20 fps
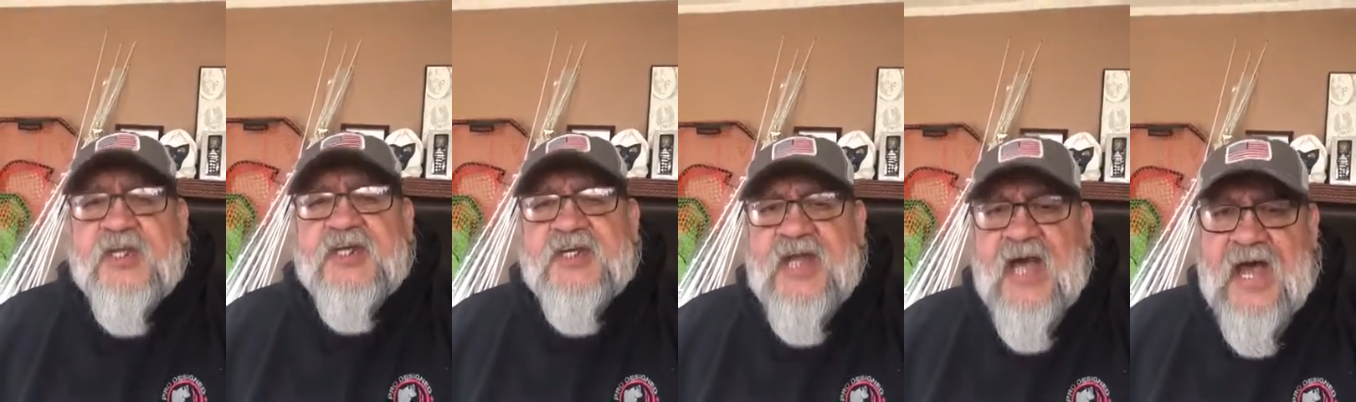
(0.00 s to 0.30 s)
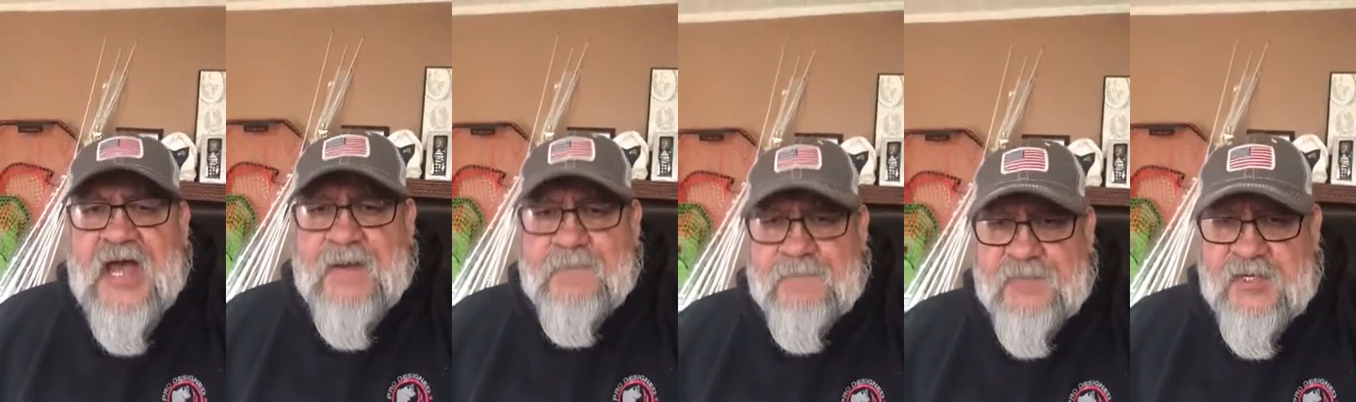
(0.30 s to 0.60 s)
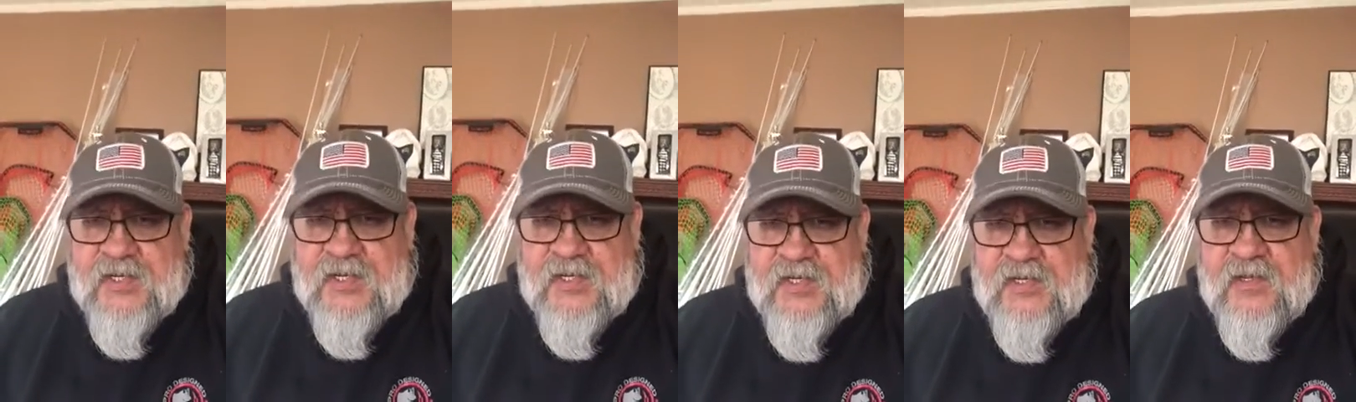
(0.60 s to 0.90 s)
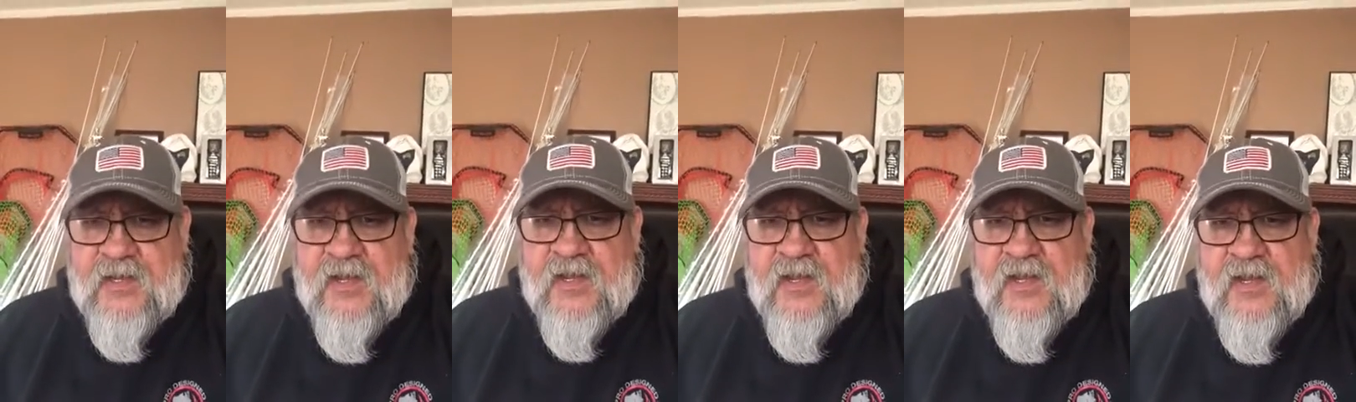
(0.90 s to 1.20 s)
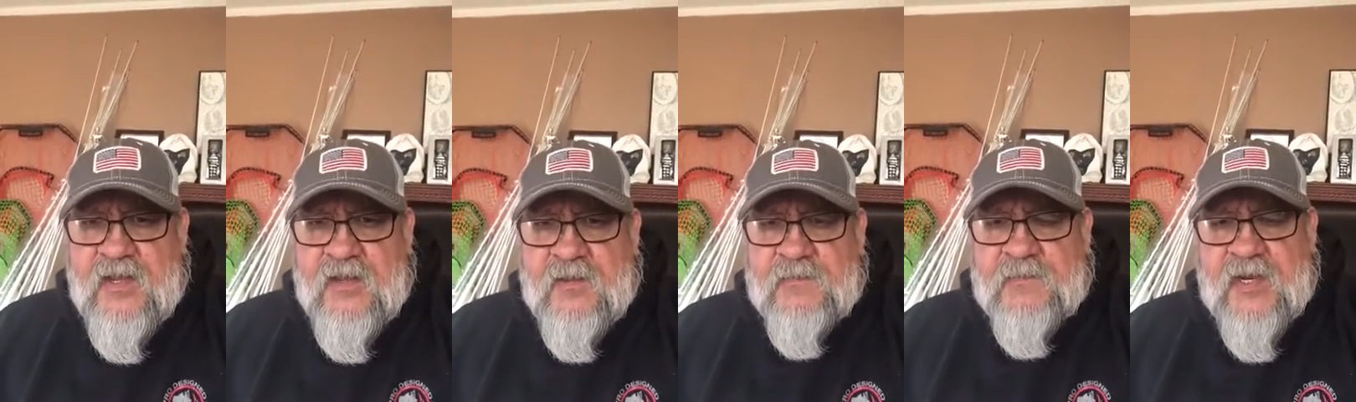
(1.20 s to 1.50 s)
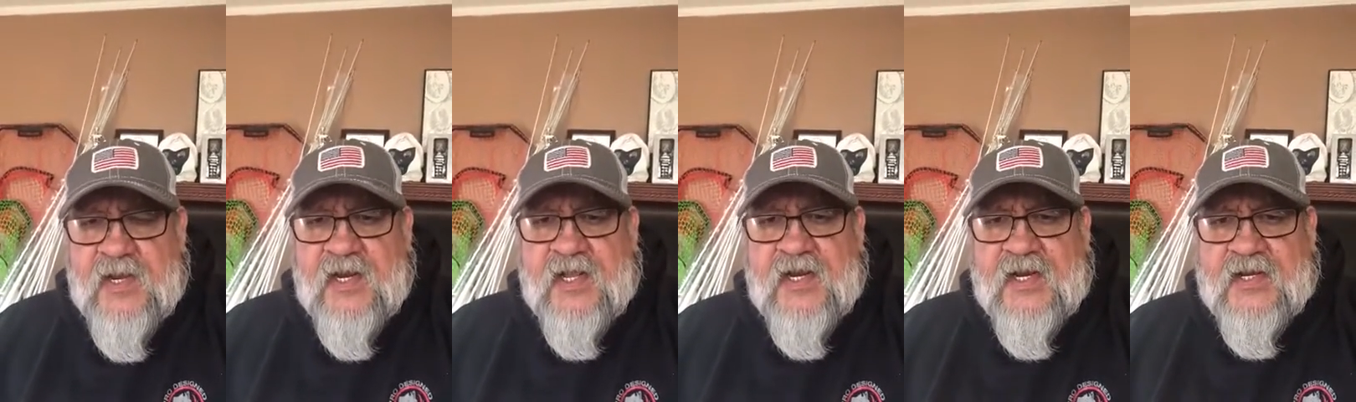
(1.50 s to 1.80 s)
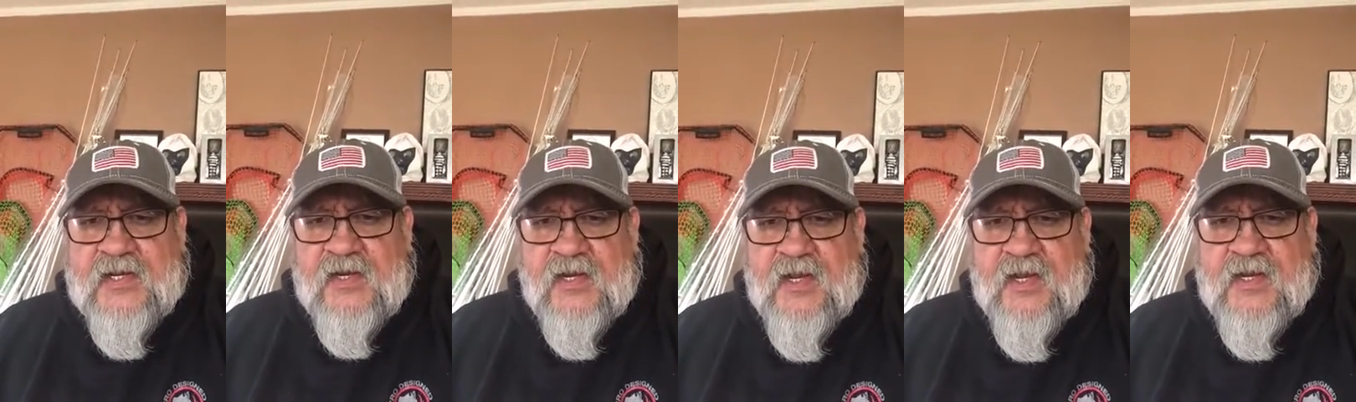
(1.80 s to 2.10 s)
not be
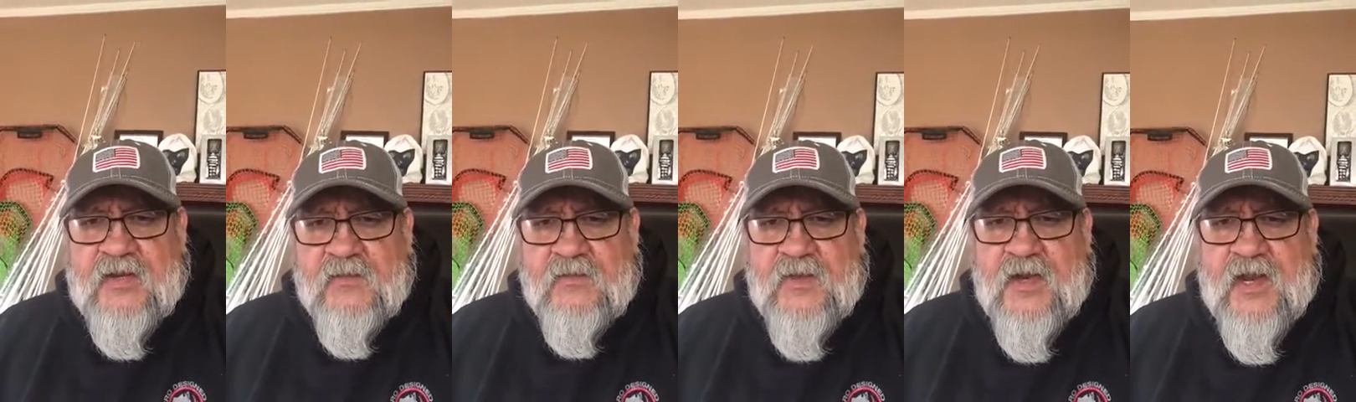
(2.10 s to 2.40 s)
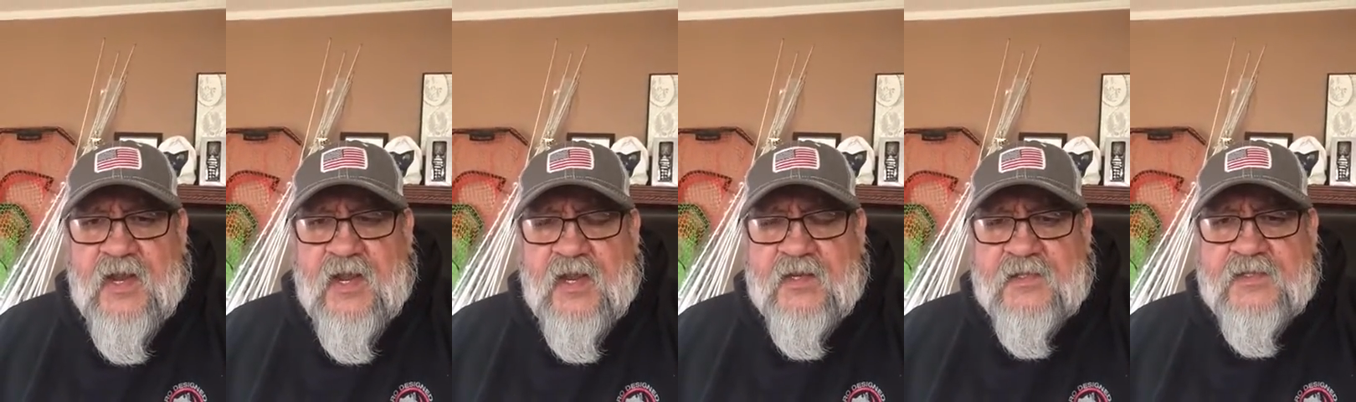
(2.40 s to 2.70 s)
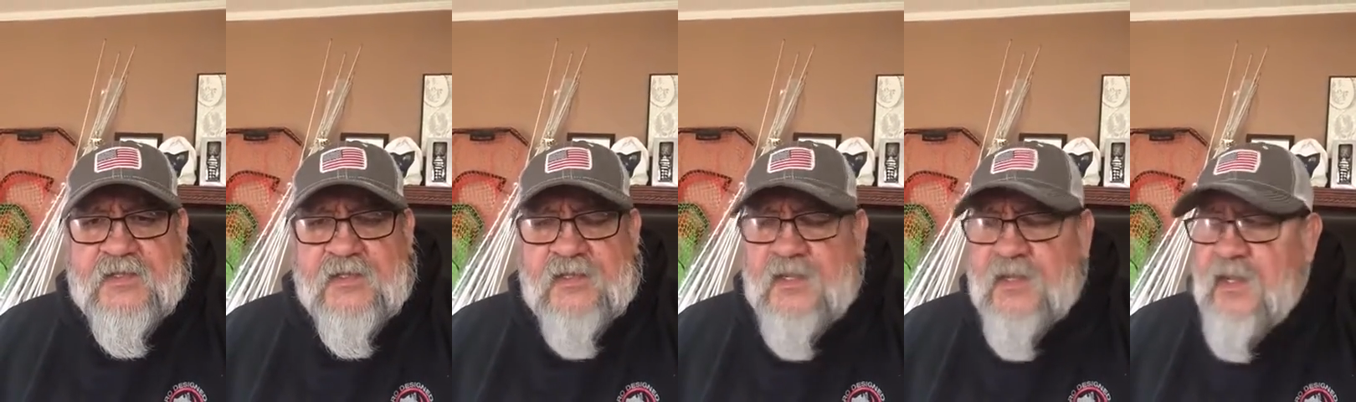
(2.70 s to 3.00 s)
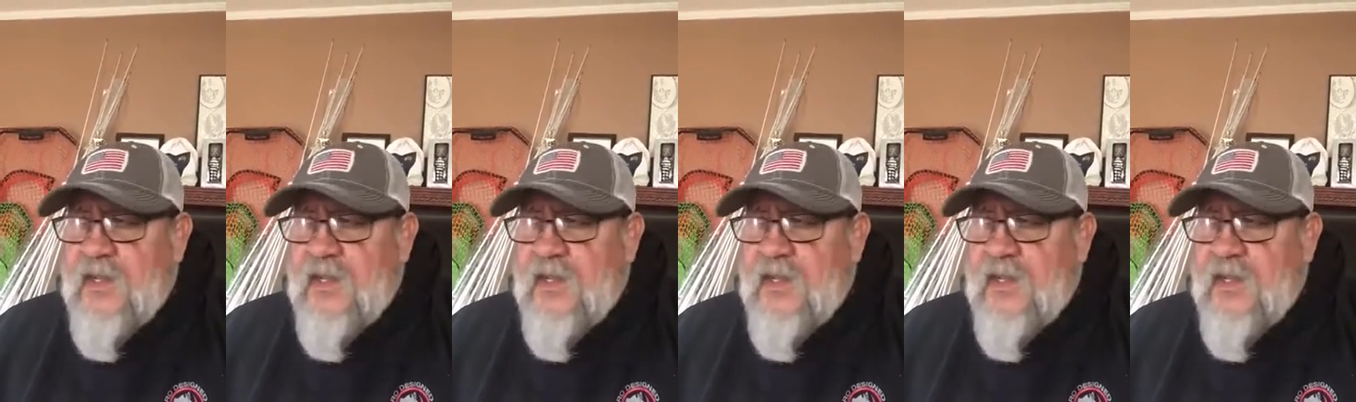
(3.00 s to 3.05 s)
politically correct.